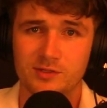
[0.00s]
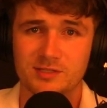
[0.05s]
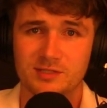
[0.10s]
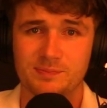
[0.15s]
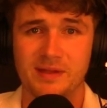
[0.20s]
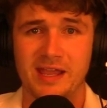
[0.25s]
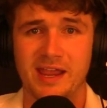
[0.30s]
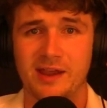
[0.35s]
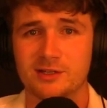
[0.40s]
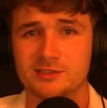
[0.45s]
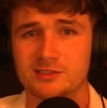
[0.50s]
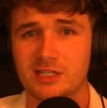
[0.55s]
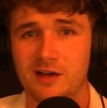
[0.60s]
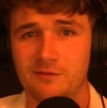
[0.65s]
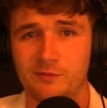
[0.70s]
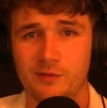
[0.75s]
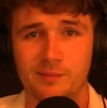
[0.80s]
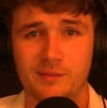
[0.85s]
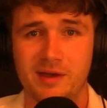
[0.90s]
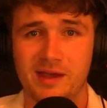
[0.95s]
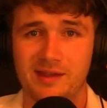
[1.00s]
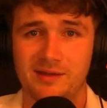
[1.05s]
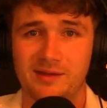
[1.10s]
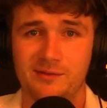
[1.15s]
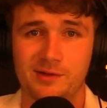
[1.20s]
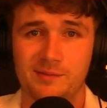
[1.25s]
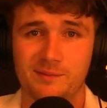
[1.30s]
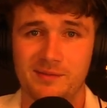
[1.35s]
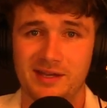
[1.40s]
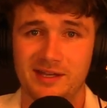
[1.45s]
used to play airsoft with
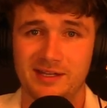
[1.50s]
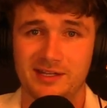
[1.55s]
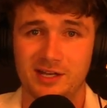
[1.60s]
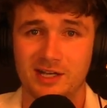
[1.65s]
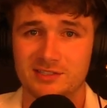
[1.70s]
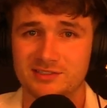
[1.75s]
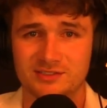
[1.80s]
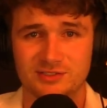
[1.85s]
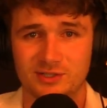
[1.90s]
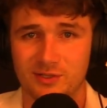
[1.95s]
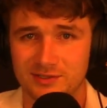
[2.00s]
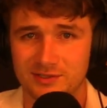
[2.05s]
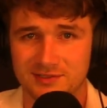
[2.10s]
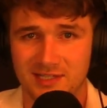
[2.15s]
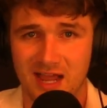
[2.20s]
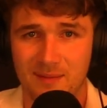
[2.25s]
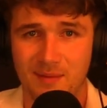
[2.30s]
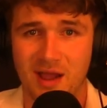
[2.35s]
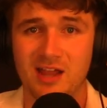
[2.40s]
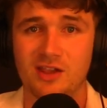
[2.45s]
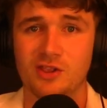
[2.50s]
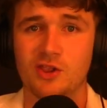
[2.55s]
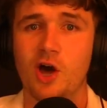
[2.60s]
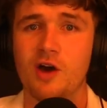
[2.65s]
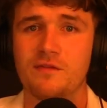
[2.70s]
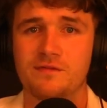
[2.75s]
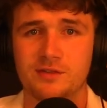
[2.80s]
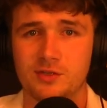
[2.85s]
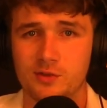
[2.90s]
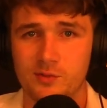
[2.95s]
my cousins all the time. I
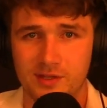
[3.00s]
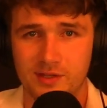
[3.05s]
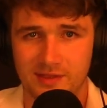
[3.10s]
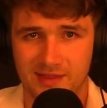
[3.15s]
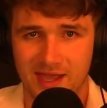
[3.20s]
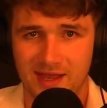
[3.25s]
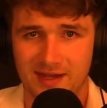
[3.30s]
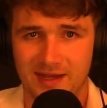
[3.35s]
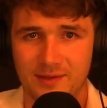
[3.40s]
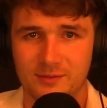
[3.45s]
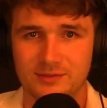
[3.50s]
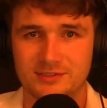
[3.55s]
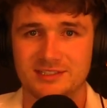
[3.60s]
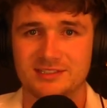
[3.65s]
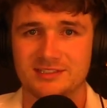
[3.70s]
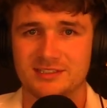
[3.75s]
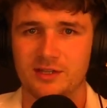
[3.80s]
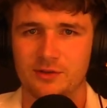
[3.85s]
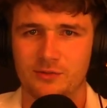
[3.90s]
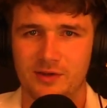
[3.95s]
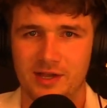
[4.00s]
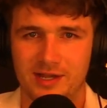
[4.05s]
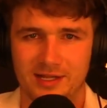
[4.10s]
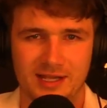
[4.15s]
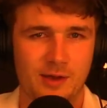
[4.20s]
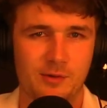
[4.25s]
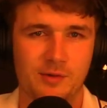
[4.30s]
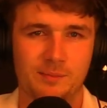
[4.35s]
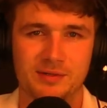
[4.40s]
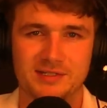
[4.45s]
loved doing that. It was
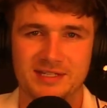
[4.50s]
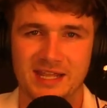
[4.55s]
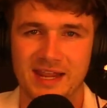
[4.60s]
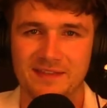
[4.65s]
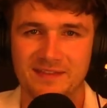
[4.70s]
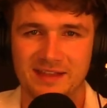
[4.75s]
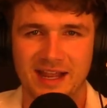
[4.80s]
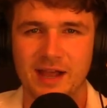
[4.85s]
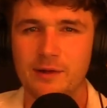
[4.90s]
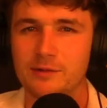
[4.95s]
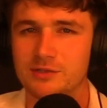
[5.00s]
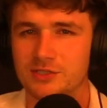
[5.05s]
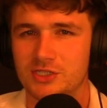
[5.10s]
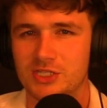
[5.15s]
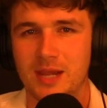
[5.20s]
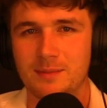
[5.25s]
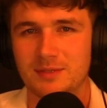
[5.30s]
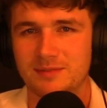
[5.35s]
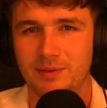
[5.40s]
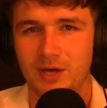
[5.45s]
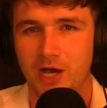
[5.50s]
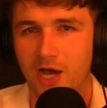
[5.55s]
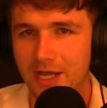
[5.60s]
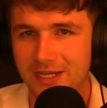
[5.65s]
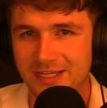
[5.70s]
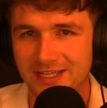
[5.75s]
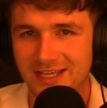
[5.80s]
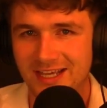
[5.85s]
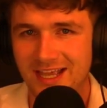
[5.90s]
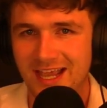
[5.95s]
exhilarating. I would pretend like I was James
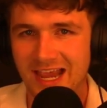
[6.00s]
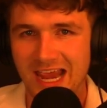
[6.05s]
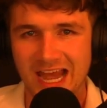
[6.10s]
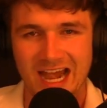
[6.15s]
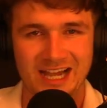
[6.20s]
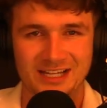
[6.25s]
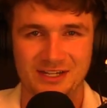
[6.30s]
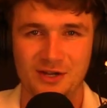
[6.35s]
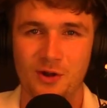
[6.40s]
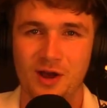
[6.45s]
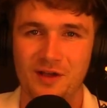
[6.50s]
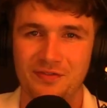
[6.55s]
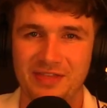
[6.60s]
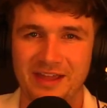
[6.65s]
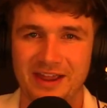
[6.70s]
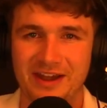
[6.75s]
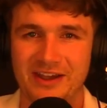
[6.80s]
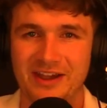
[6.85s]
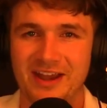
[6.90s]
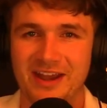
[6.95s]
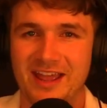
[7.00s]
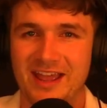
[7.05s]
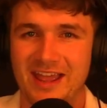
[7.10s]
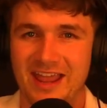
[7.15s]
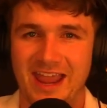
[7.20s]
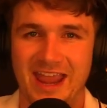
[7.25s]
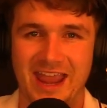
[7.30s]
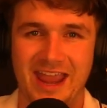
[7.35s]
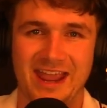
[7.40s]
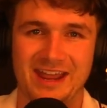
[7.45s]
Bond, and I'd go out there
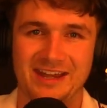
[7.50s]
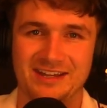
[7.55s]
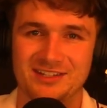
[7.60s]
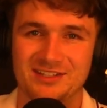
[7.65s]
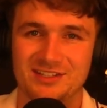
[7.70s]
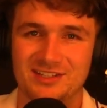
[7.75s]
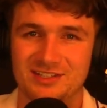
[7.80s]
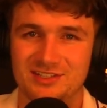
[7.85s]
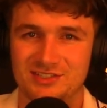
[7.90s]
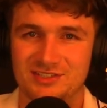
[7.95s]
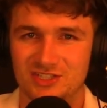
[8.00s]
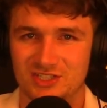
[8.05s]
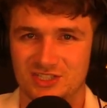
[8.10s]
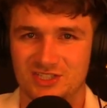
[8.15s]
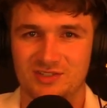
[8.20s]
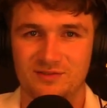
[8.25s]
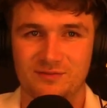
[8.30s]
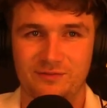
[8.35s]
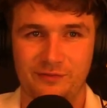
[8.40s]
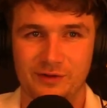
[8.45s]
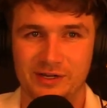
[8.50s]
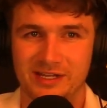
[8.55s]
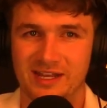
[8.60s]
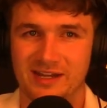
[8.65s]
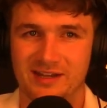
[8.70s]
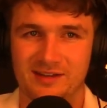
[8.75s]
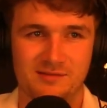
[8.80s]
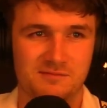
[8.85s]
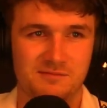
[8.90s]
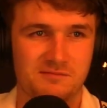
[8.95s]
and just
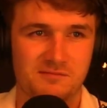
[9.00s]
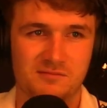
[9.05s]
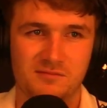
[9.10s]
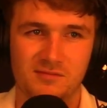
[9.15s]
freaking